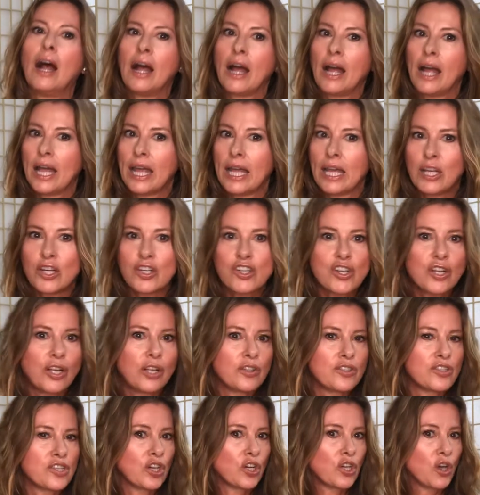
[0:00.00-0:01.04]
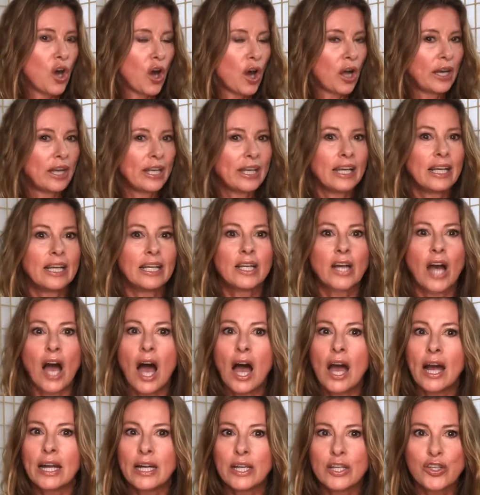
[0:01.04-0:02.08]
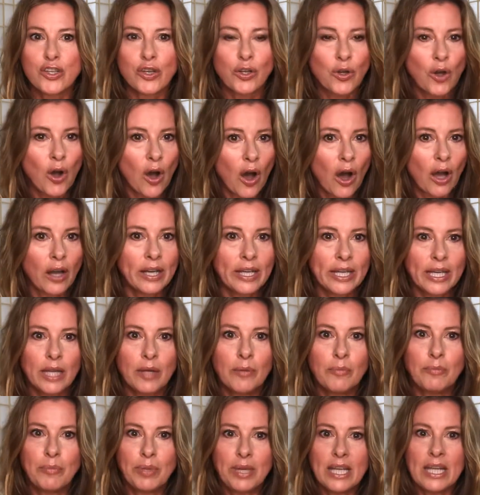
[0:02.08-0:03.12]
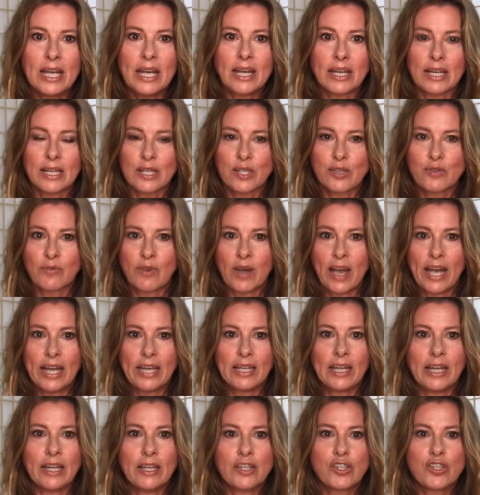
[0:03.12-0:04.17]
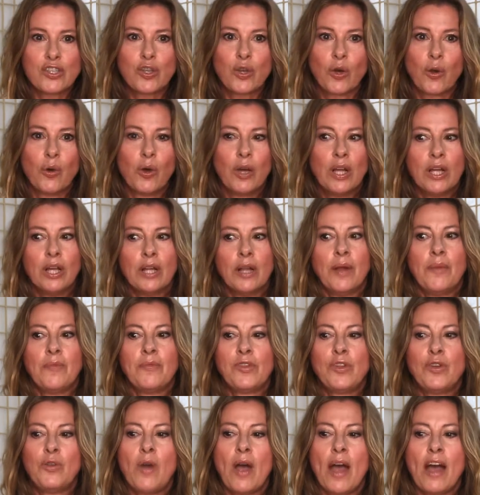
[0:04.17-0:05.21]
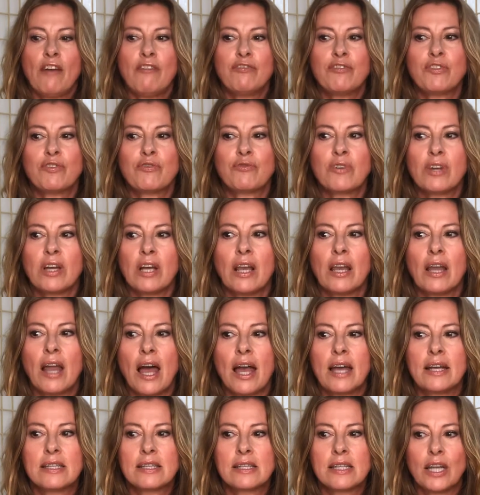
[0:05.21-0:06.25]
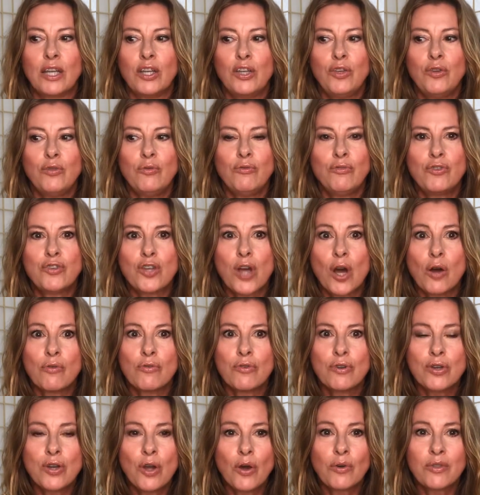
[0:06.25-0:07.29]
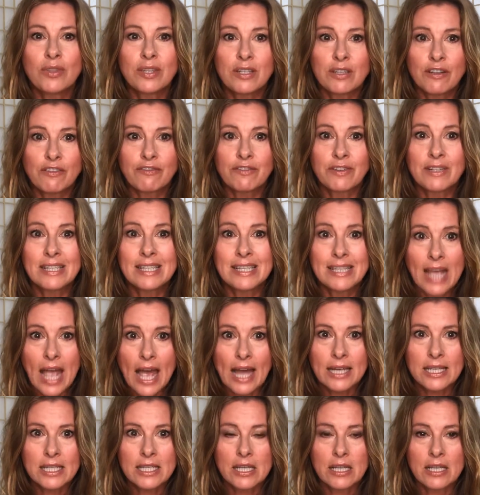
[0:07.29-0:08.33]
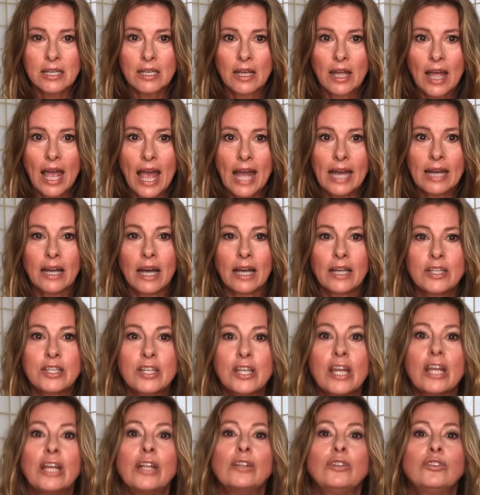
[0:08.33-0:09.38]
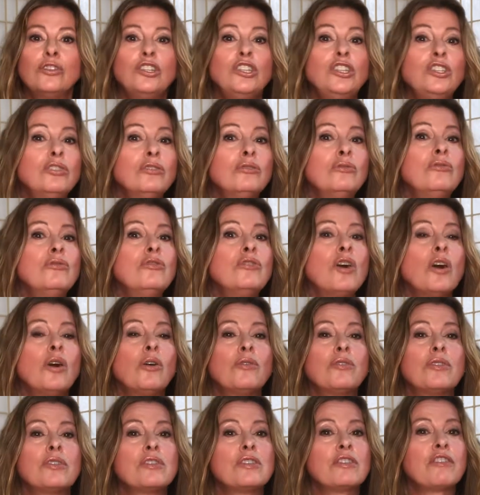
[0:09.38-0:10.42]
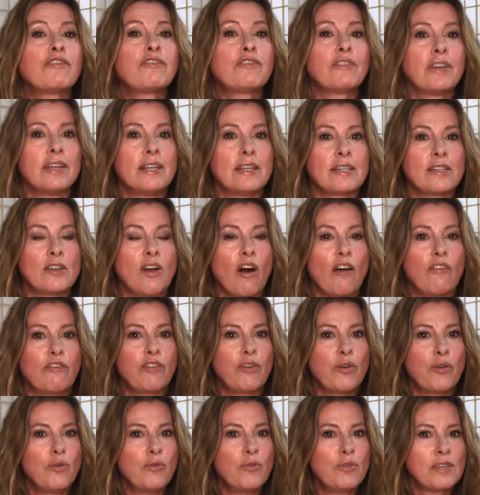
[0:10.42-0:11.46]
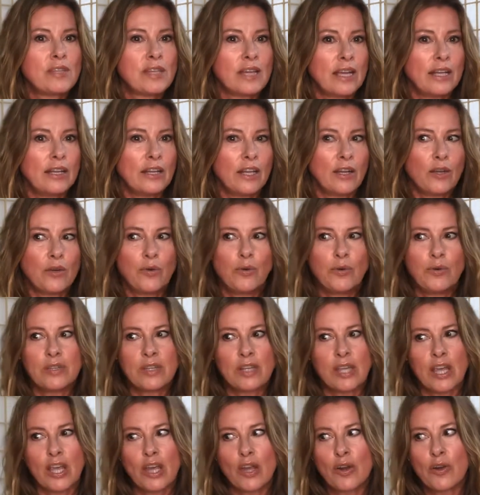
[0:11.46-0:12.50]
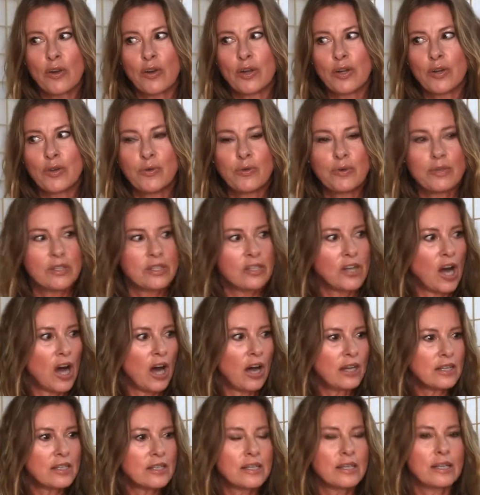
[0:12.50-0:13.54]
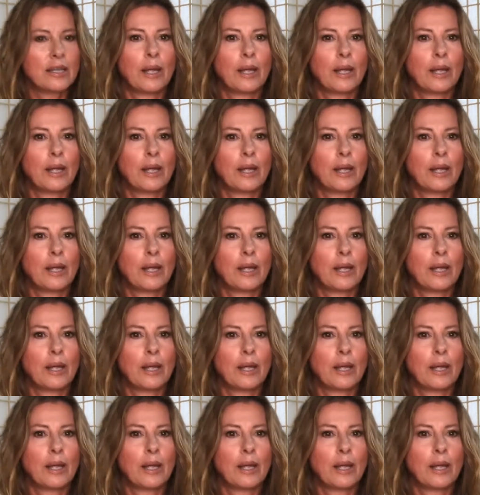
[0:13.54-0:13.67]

angels, you're calling in guides, you're calling in beings, right? And so you have to realize that you don't know the difference yet. And until you know the difference of who's in and who's here and who's not,